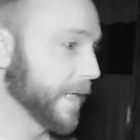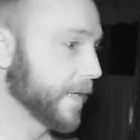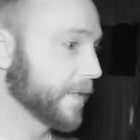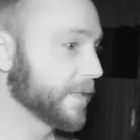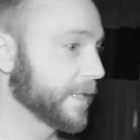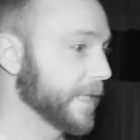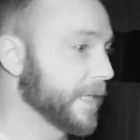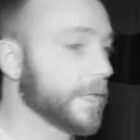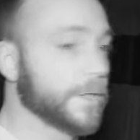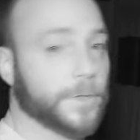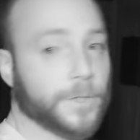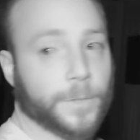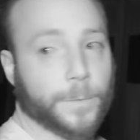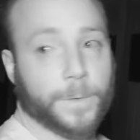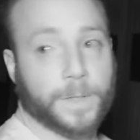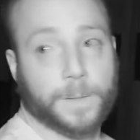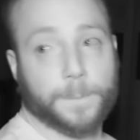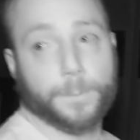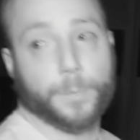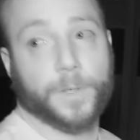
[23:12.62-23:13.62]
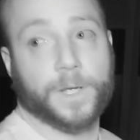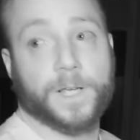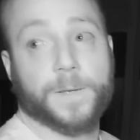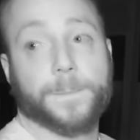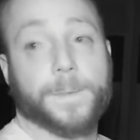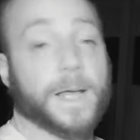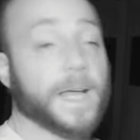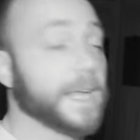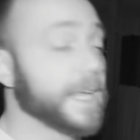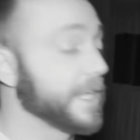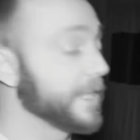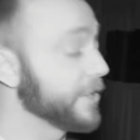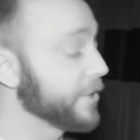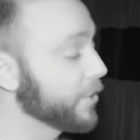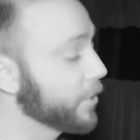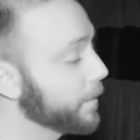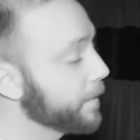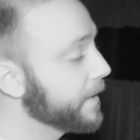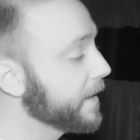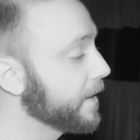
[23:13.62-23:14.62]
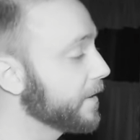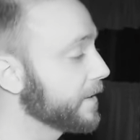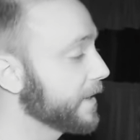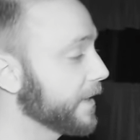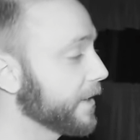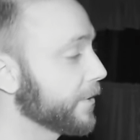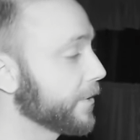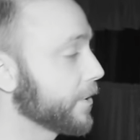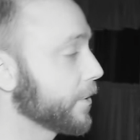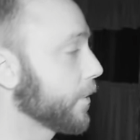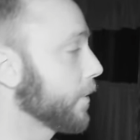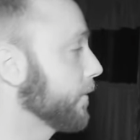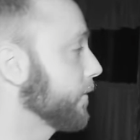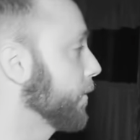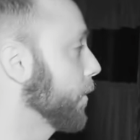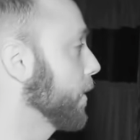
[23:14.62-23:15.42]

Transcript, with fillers: be able to hear you. We can play it back and you'll be able to hear your own